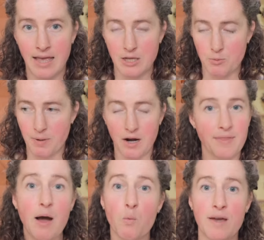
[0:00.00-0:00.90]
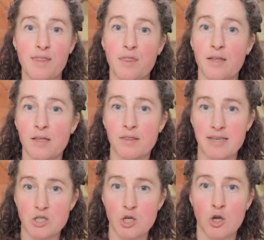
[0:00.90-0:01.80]
and you pair that with
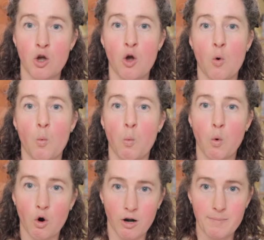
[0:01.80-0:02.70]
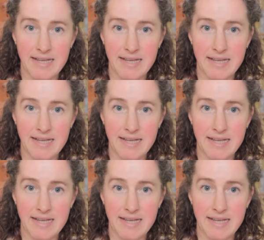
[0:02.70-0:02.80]
this warm